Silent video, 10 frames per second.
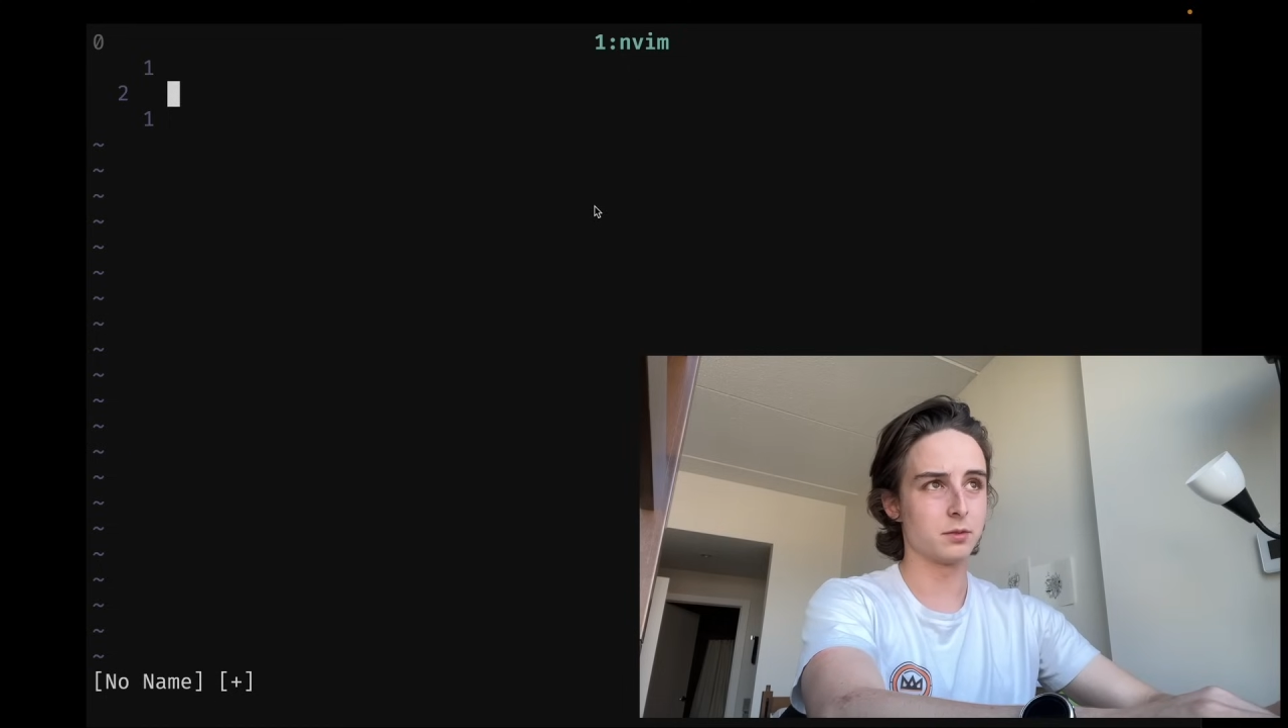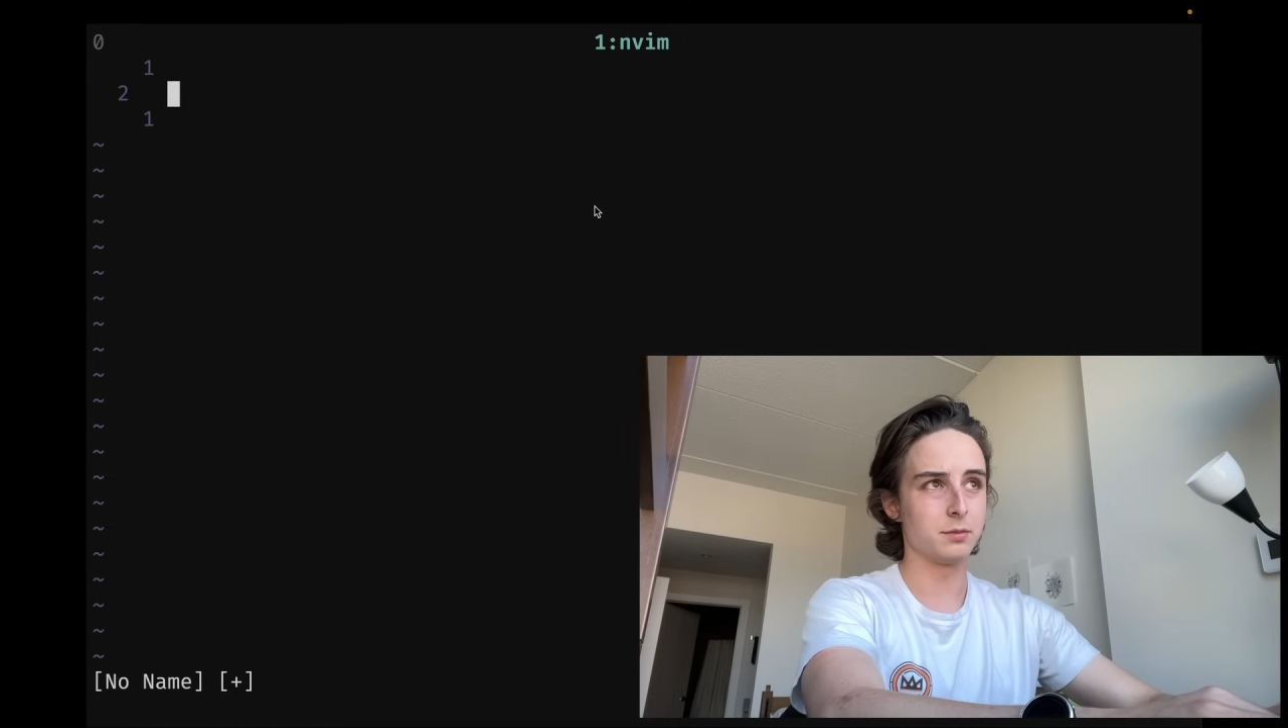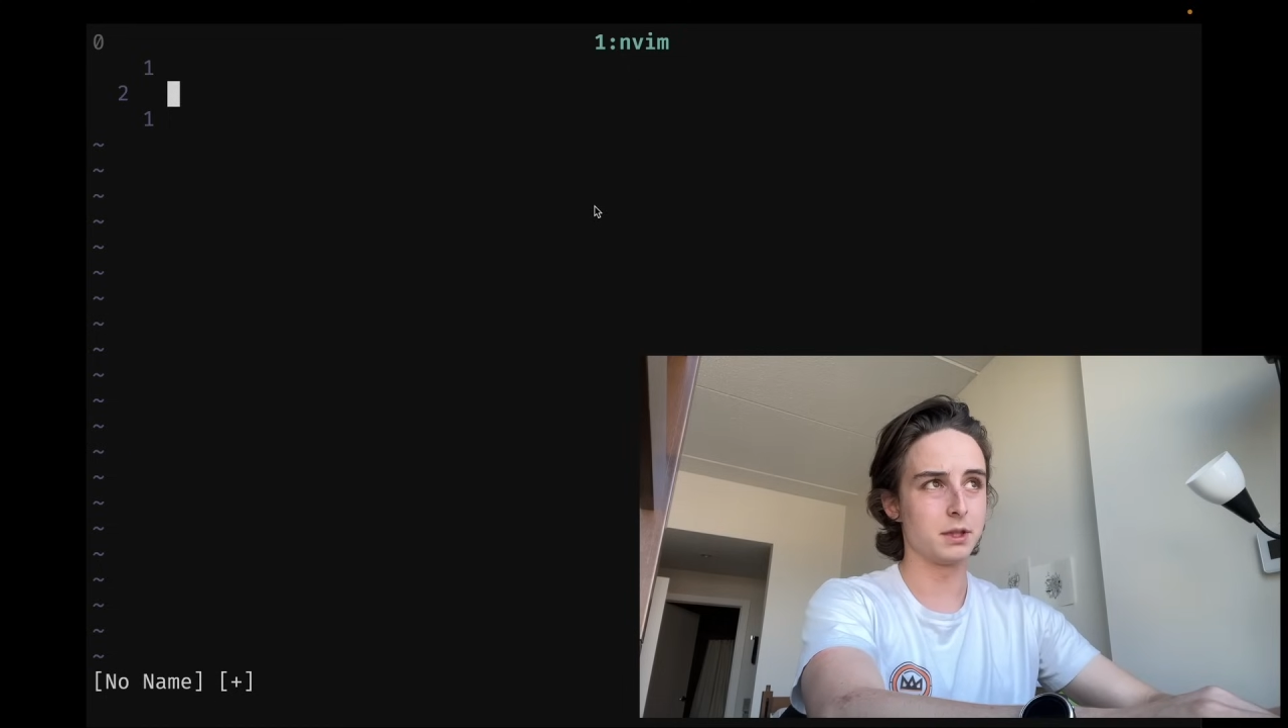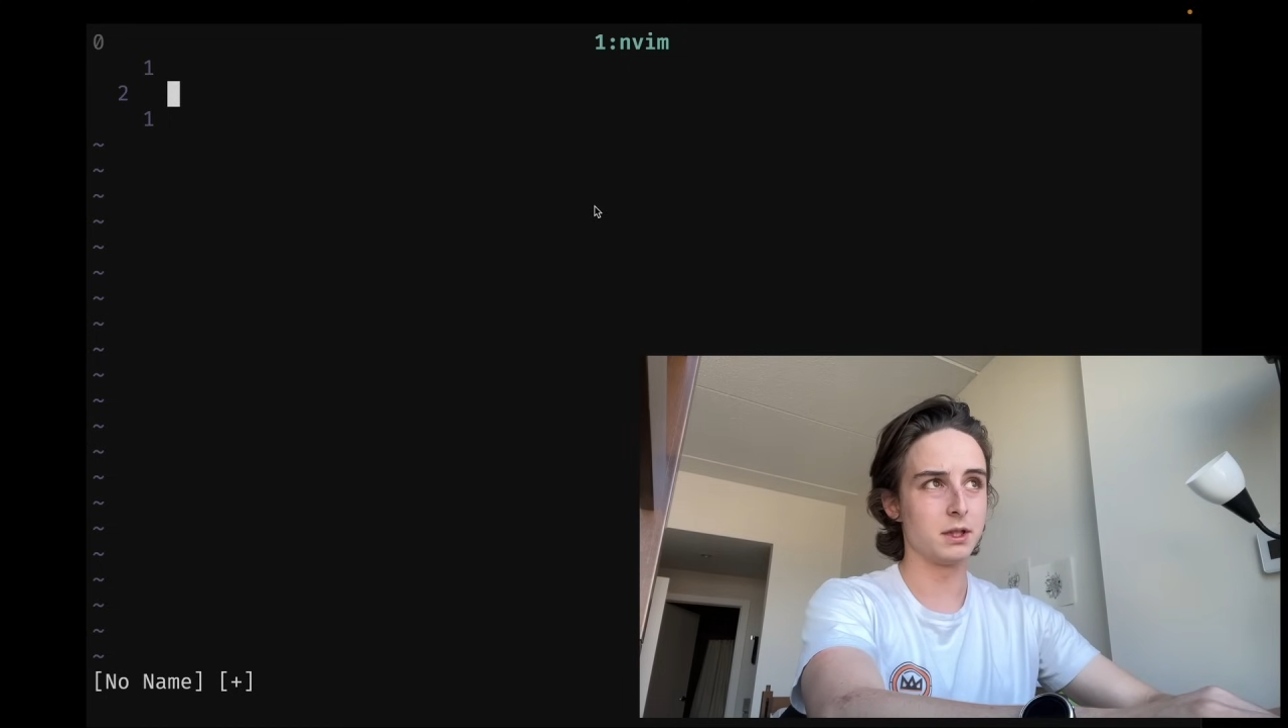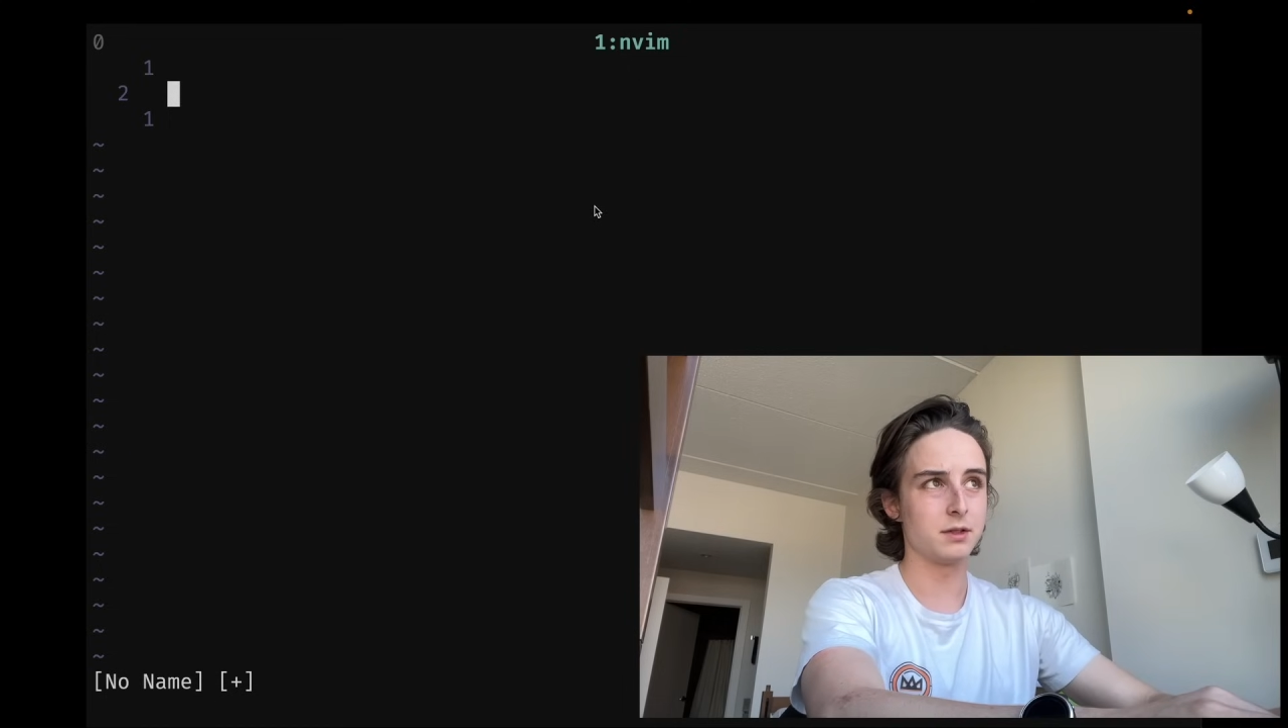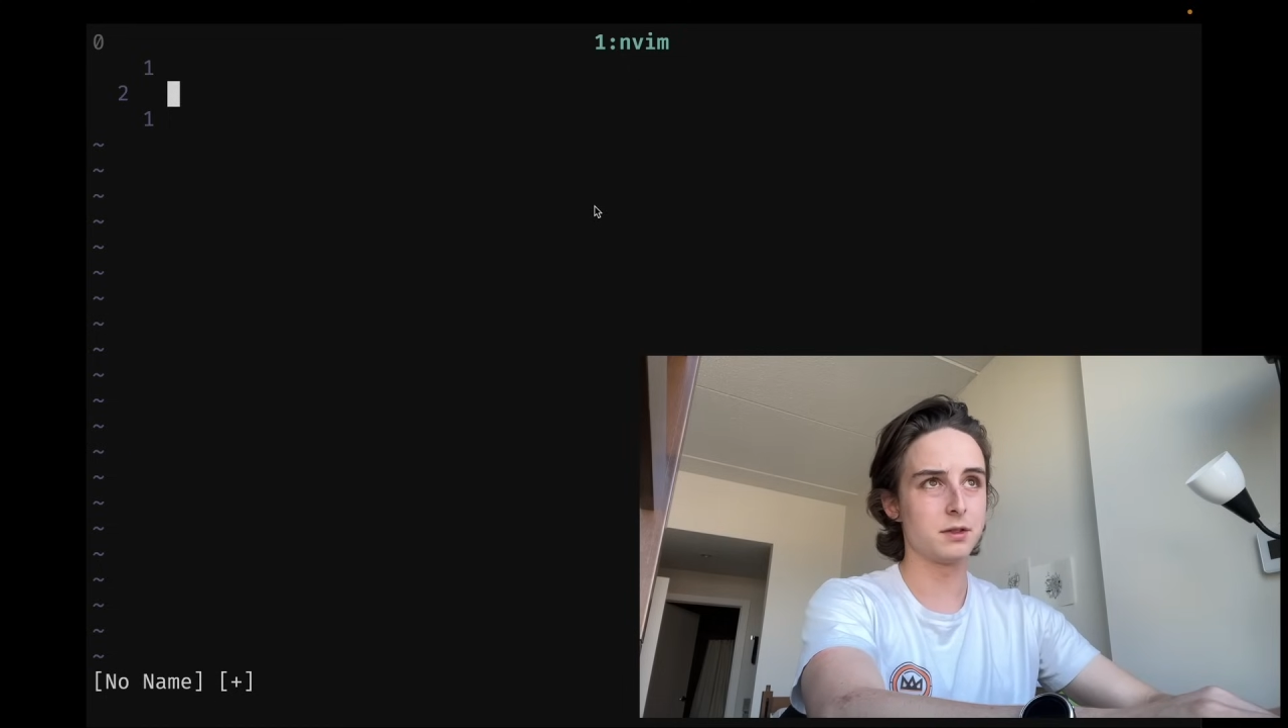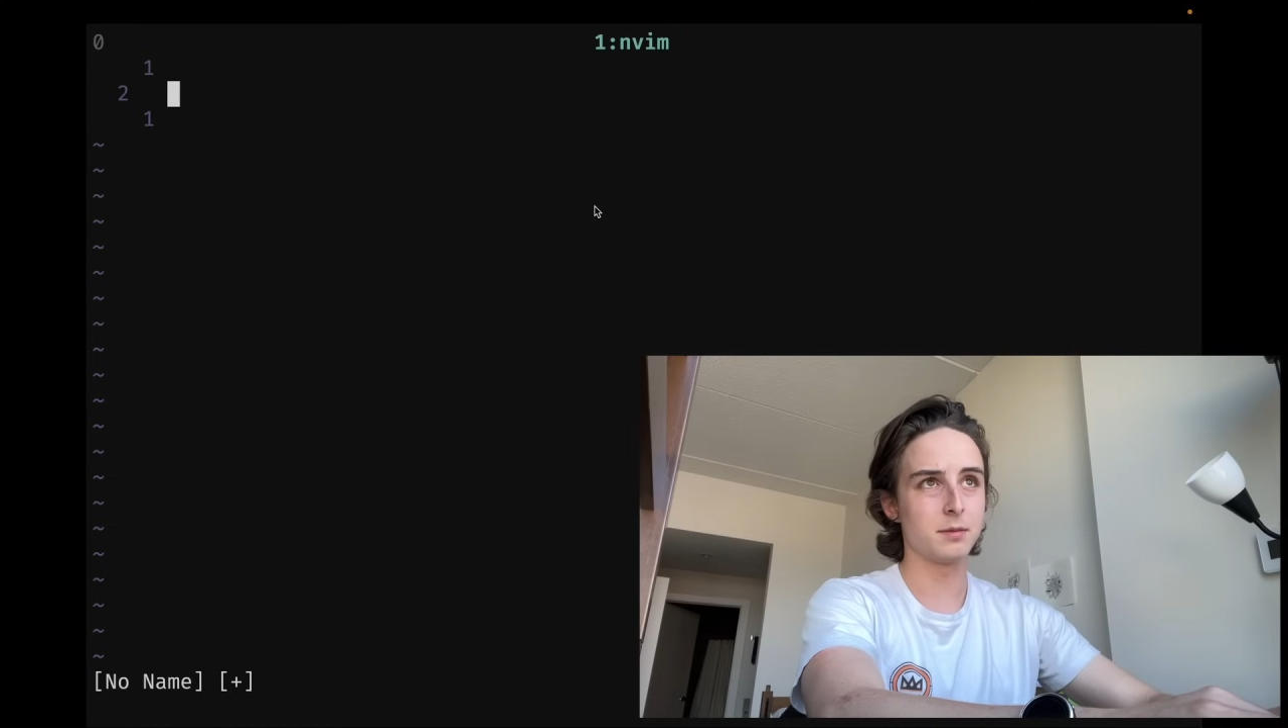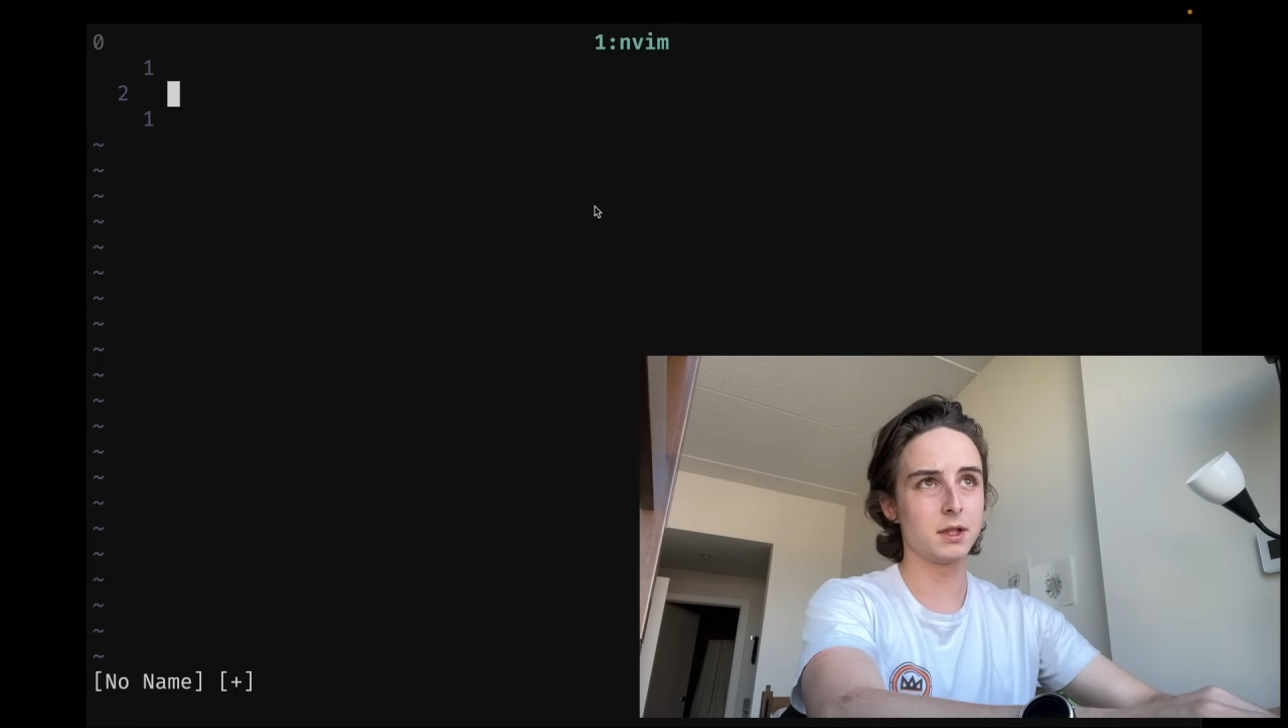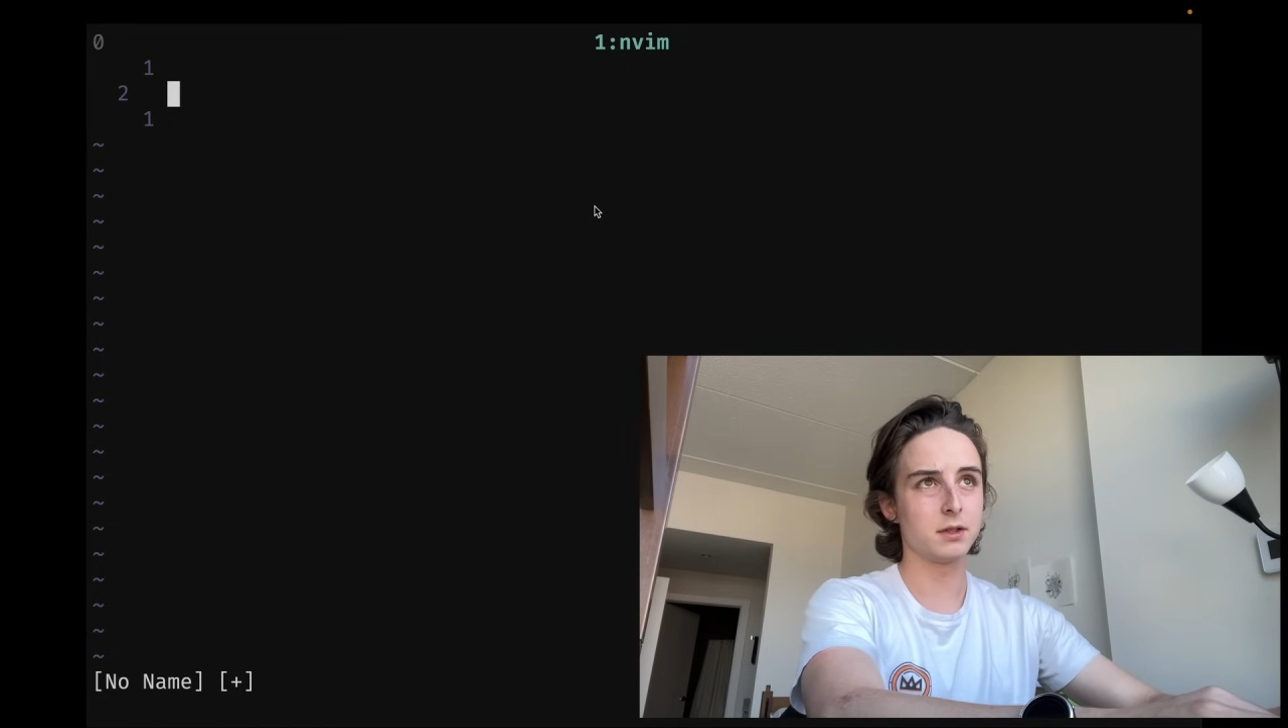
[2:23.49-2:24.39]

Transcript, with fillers: B to me